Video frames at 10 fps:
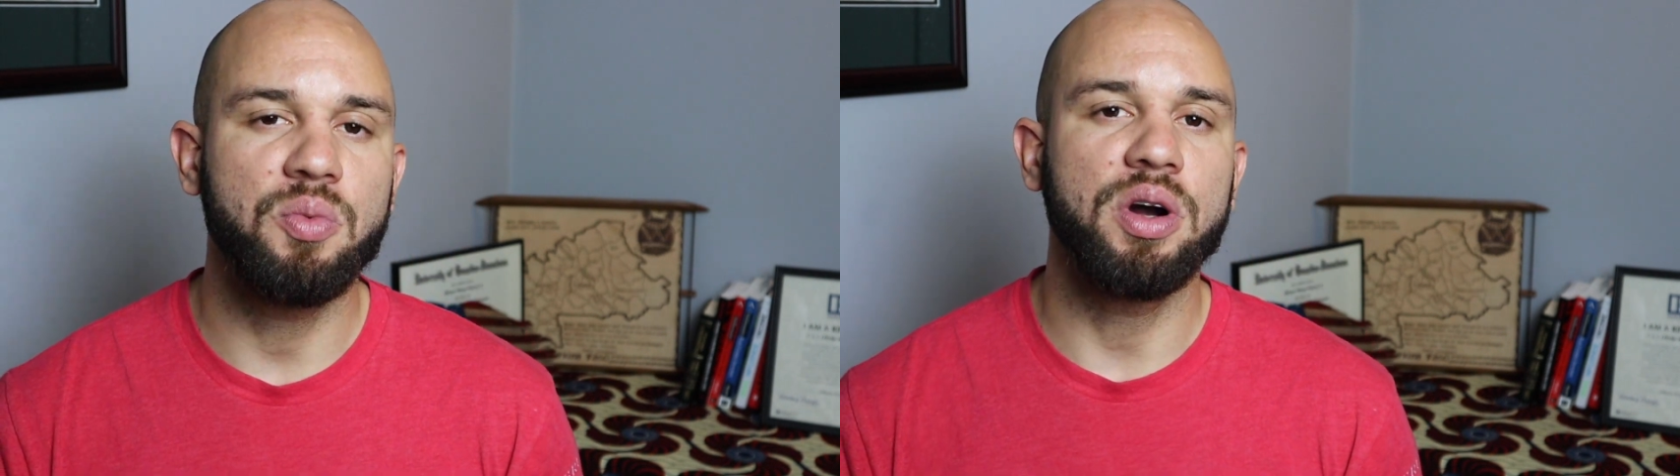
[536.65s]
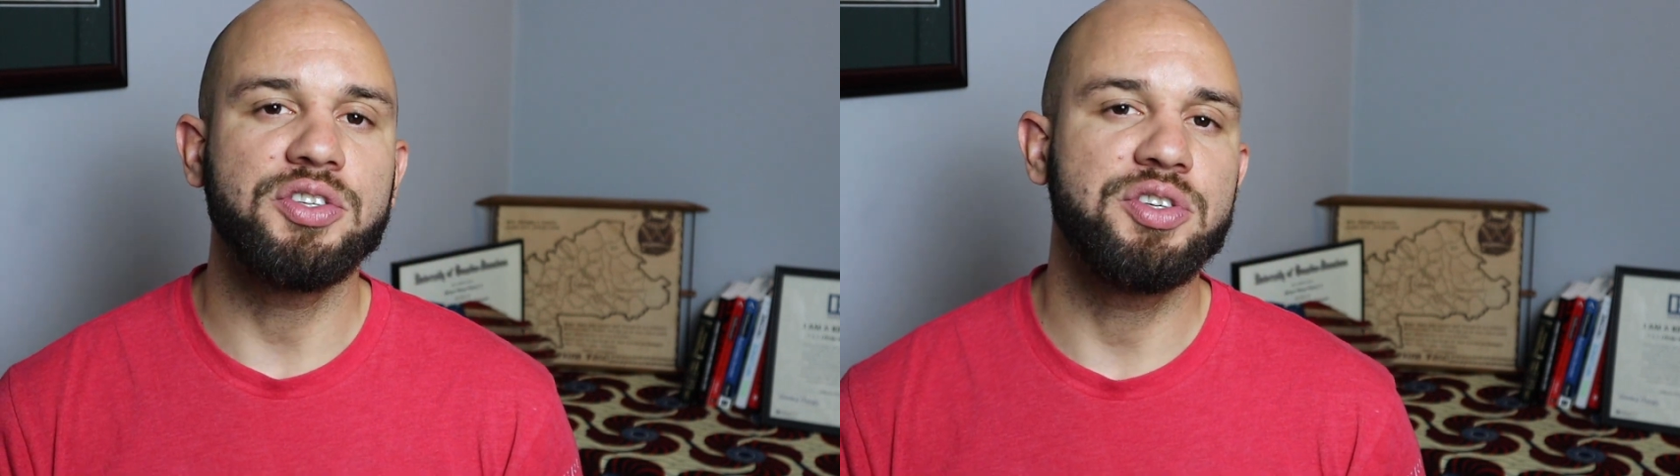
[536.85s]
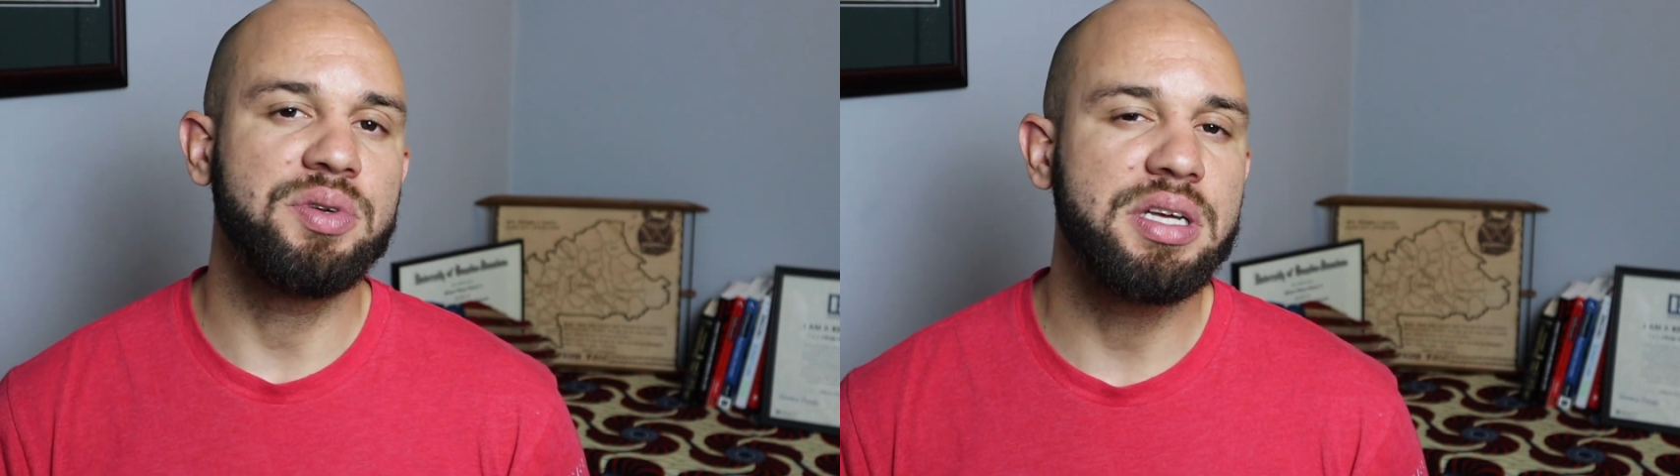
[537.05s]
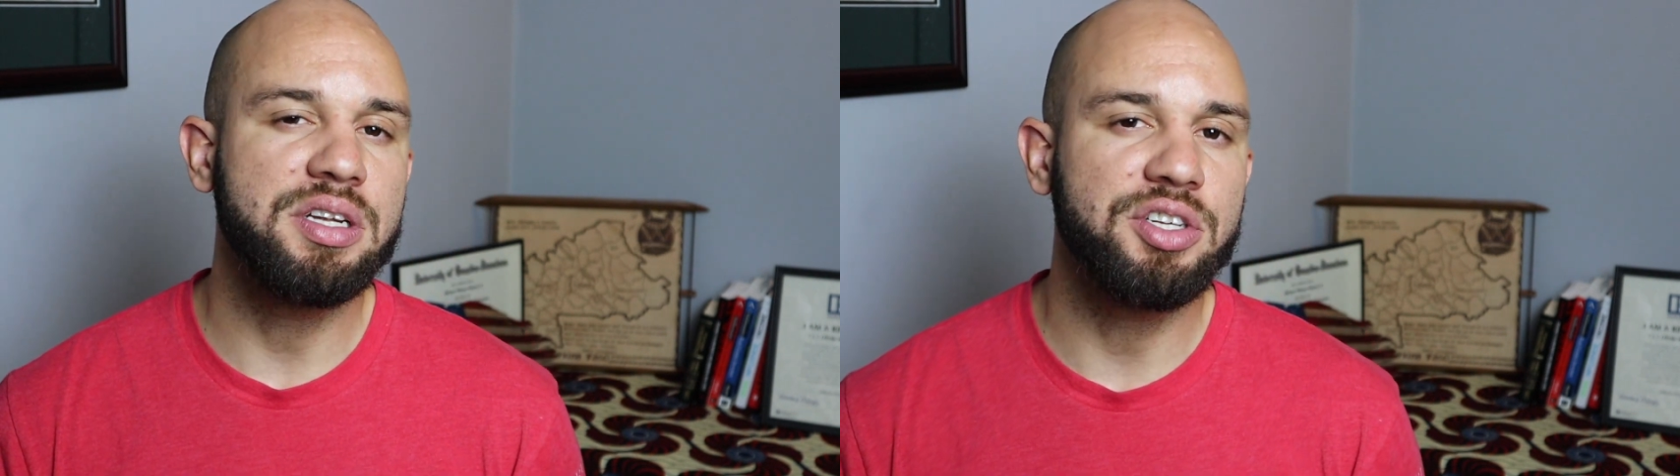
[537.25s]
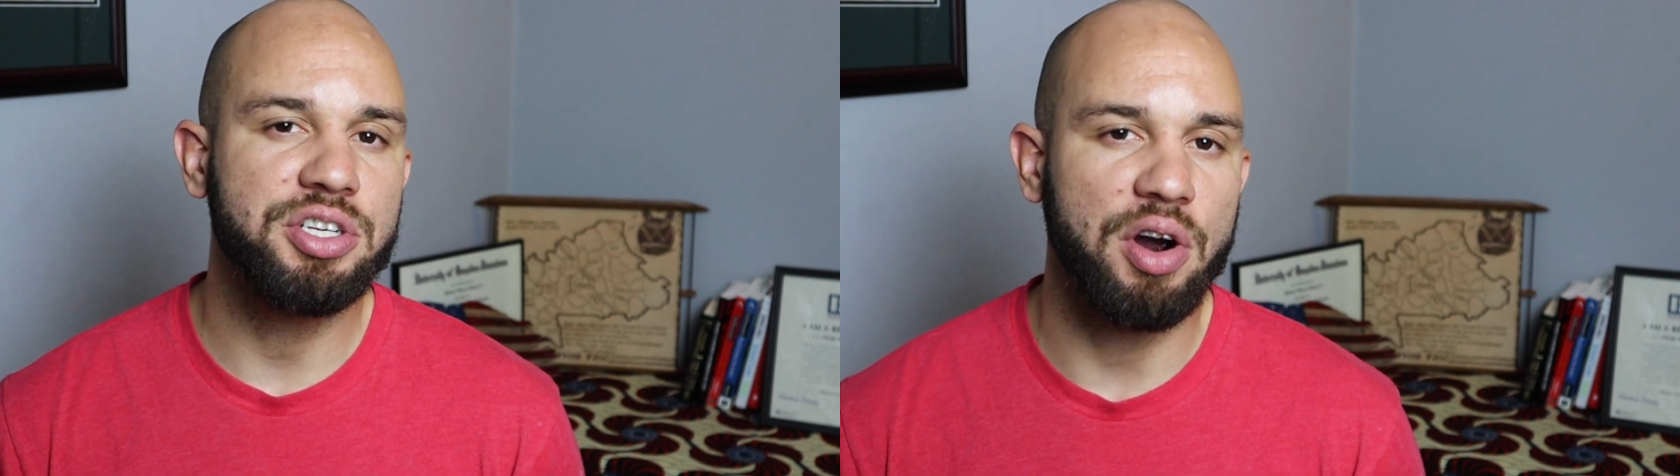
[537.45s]
what you need
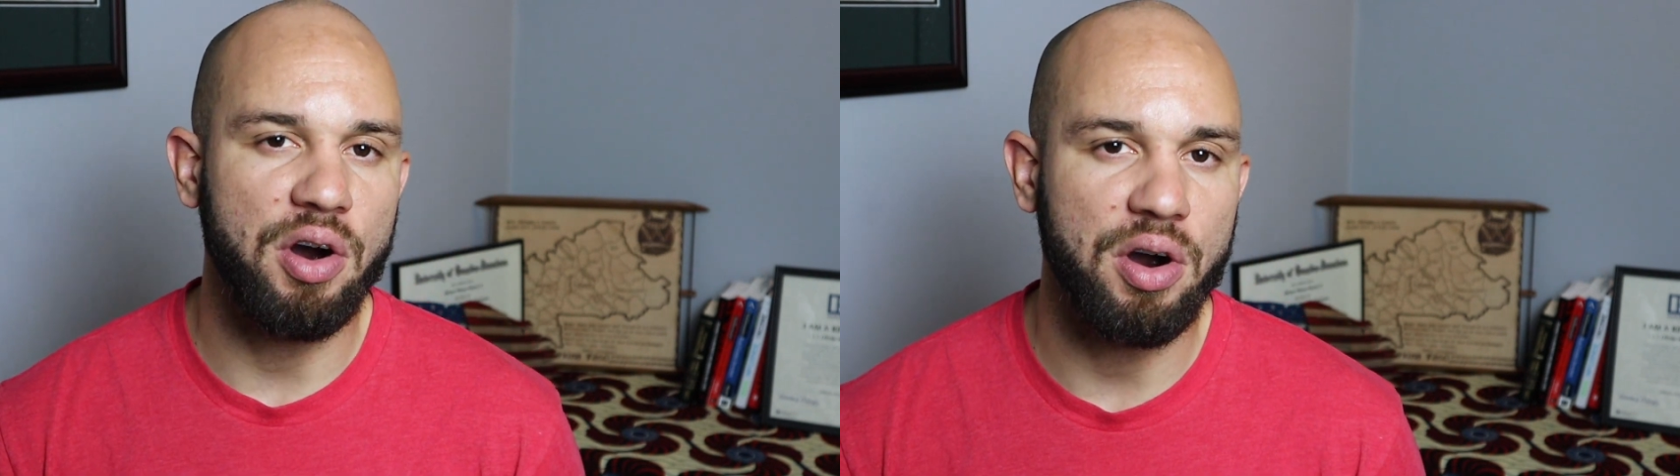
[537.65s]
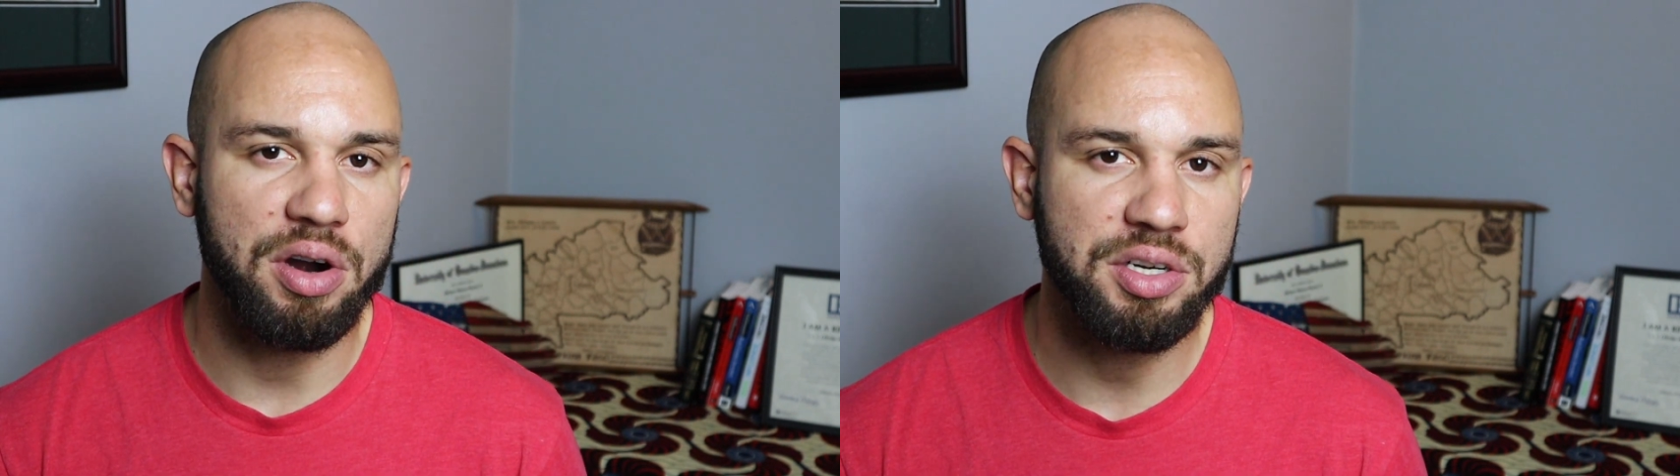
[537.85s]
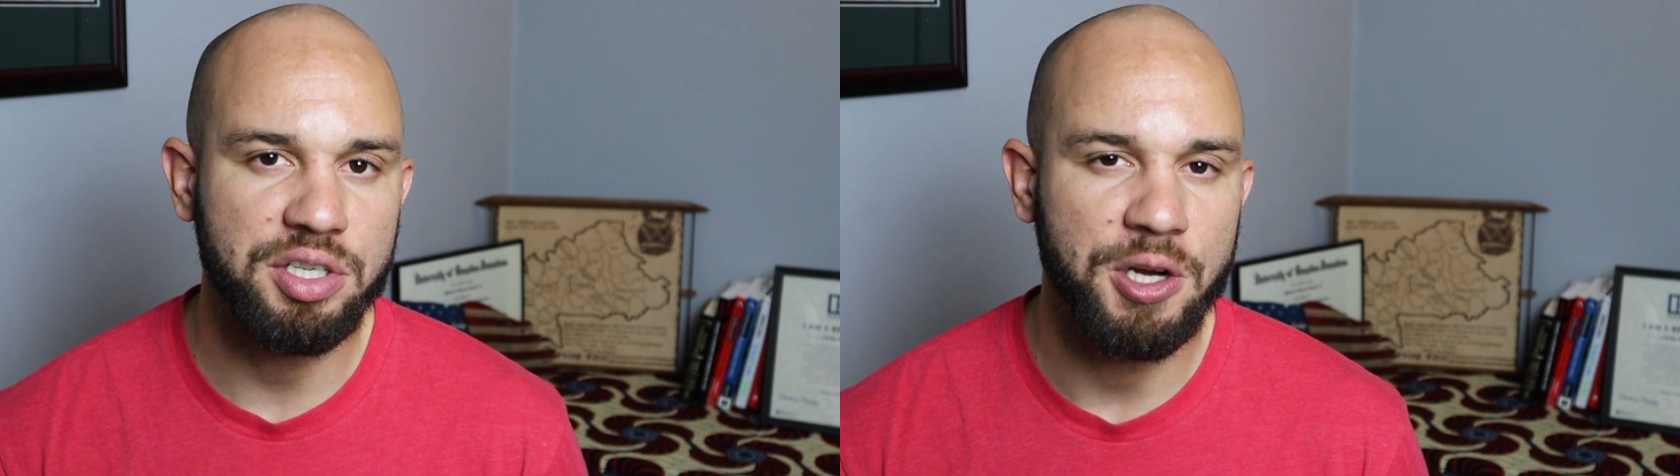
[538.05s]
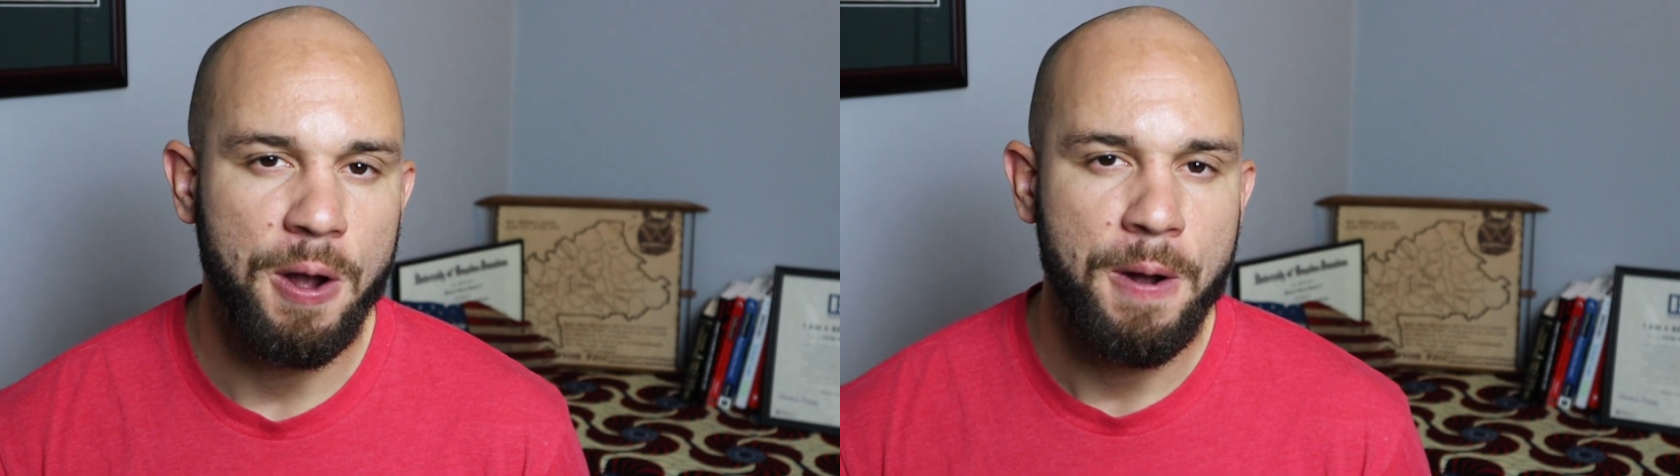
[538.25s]
to charge